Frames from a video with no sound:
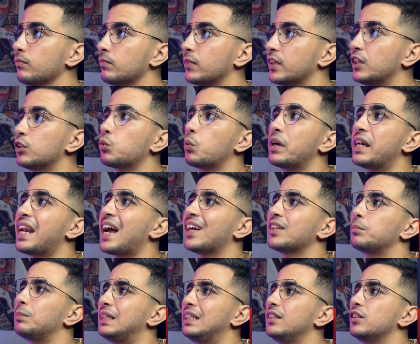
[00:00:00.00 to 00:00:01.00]
It will
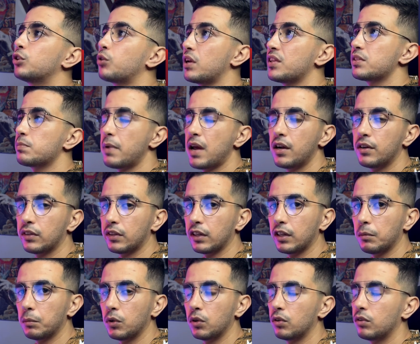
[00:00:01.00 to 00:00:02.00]
not be transparent
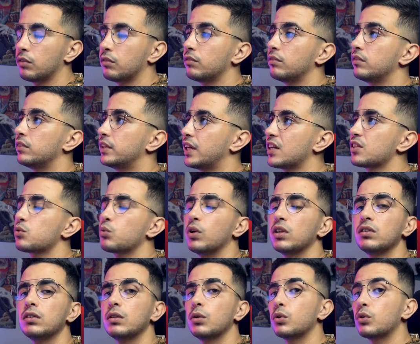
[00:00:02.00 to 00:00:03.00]
anymore. That's
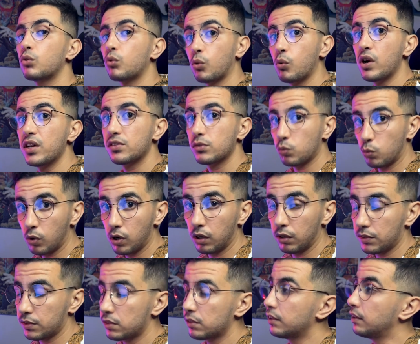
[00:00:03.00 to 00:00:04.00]
what the request
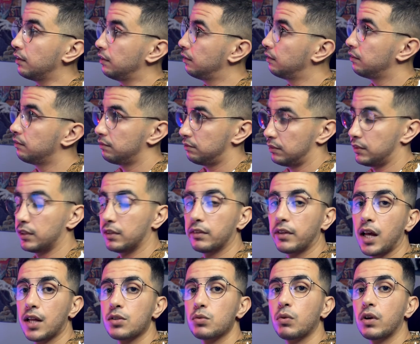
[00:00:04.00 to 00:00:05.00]
was. And
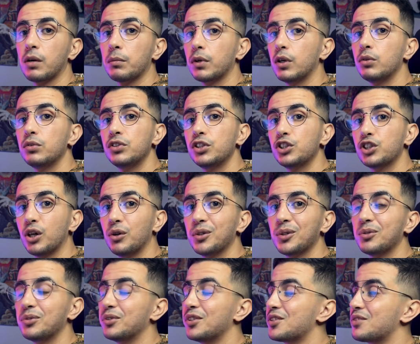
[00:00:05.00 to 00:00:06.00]
that's what I'm going to show you
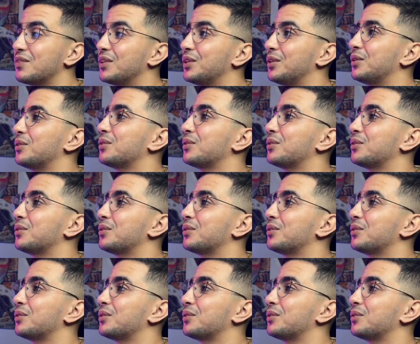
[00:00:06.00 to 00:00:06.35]
in this video.